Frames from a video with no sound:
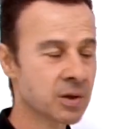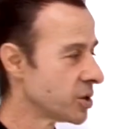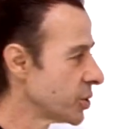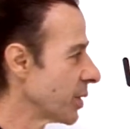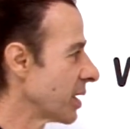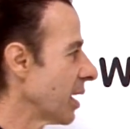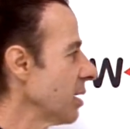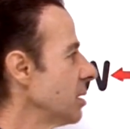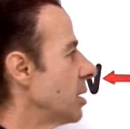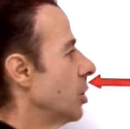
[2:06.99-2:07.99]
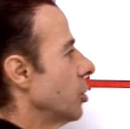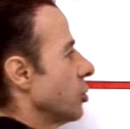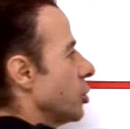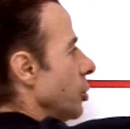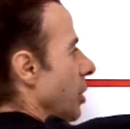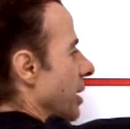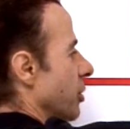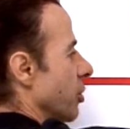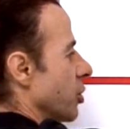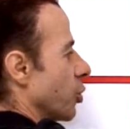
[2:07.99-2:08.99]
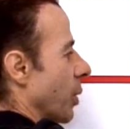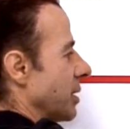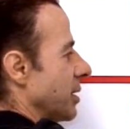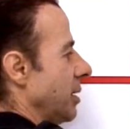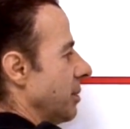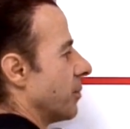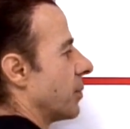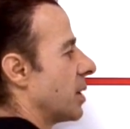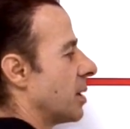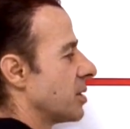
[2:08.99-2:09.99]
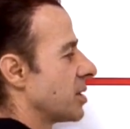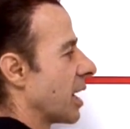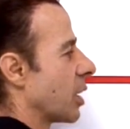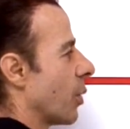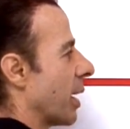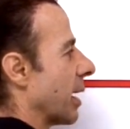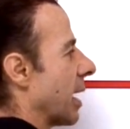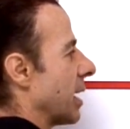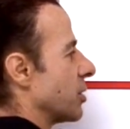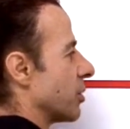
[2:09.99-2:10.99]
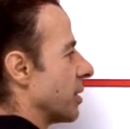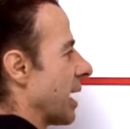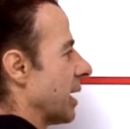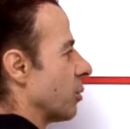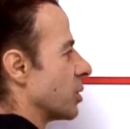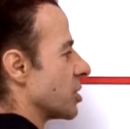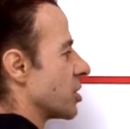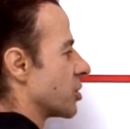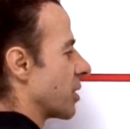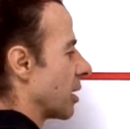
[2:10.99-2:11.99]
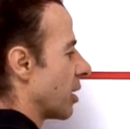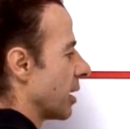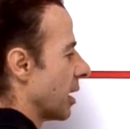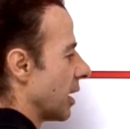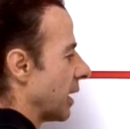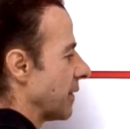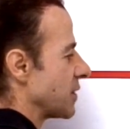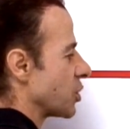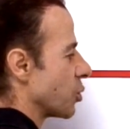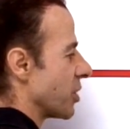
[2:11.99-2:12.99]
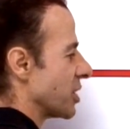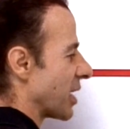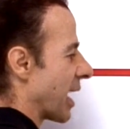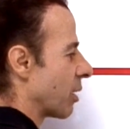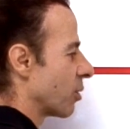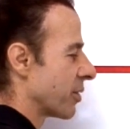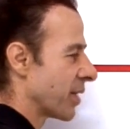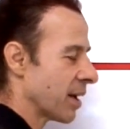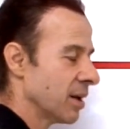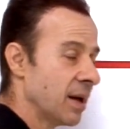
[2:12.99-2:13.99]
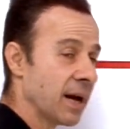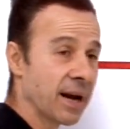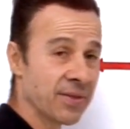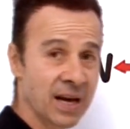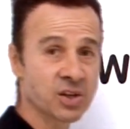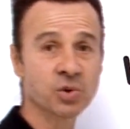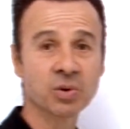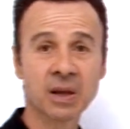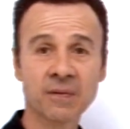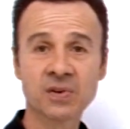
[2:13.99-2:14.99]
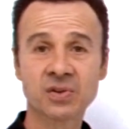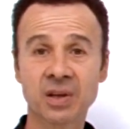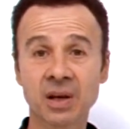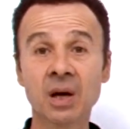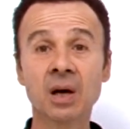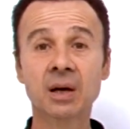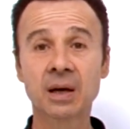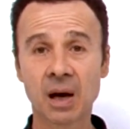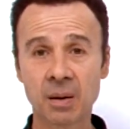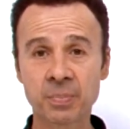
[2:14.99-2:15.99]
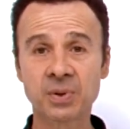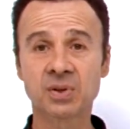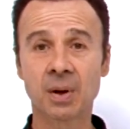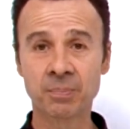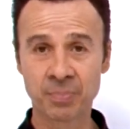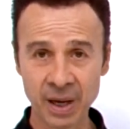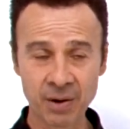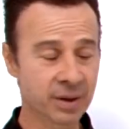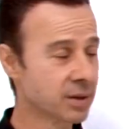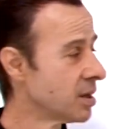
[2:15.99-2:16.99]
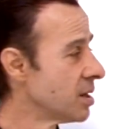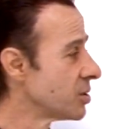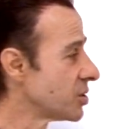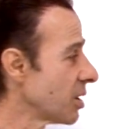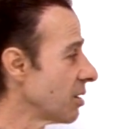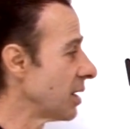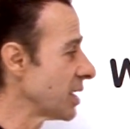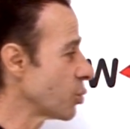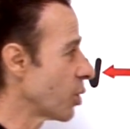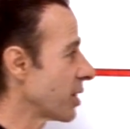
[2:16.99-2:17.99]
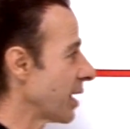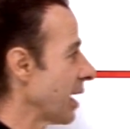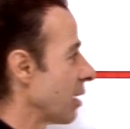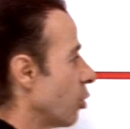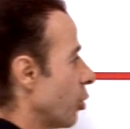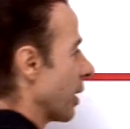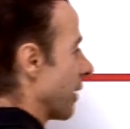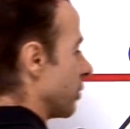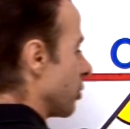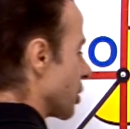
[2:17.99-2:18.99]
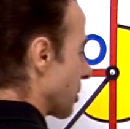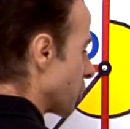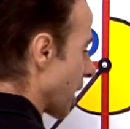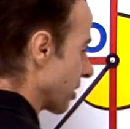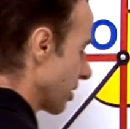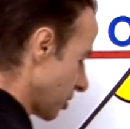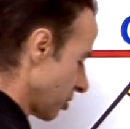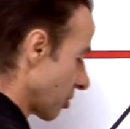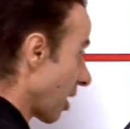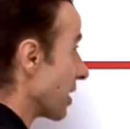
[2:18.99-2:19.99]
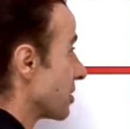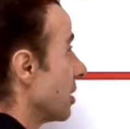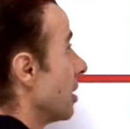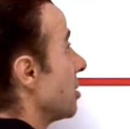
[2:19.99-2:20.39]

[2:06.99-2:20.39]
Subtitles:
So again, 220, take away 180, which is the straight line, leaves us with this angle in there, and that should give us the compass bearing. So let's work that out. All we have to do is subtract these two guys.